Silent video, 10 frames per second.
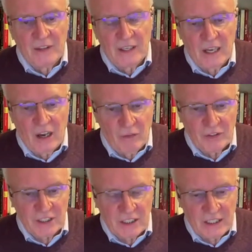that
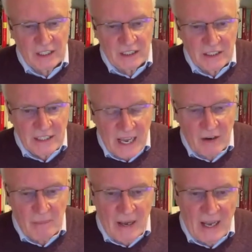obviously it's
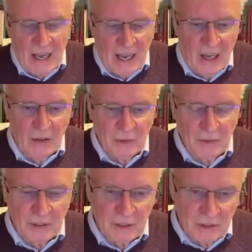now about
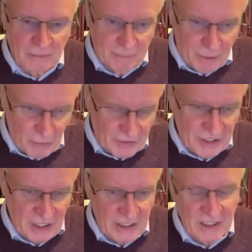how
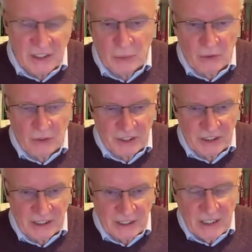poverty and
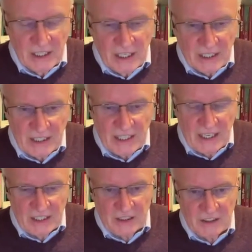inequality
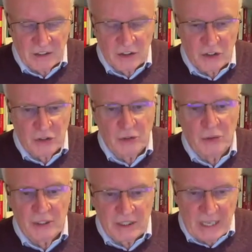connects
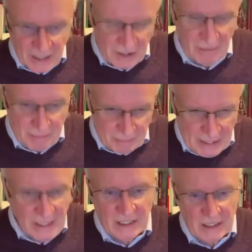to and is
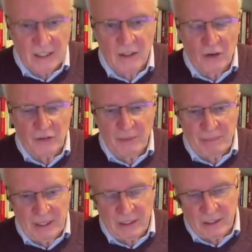underpinning a lot of the
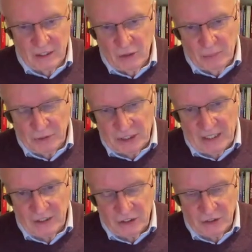big global
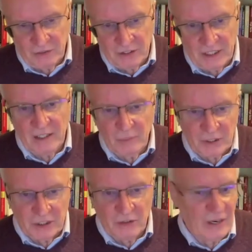challenges of today,
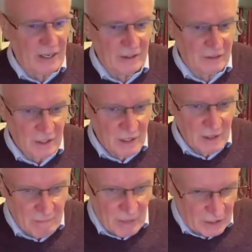which are around
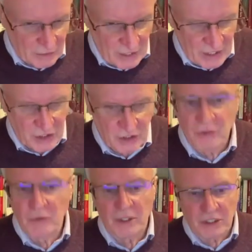
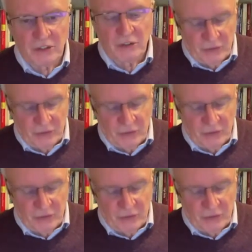migration, which